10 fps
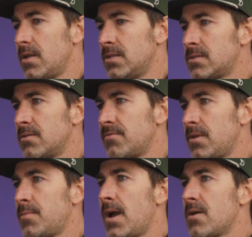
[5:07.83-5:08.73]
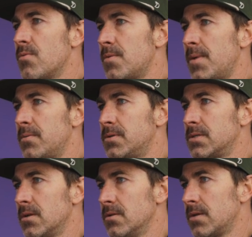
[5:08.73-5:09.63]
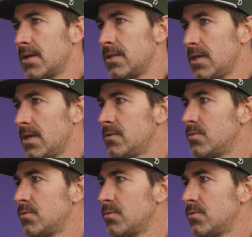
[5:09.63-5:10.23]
instant feedback of what my image is going to look like in the end,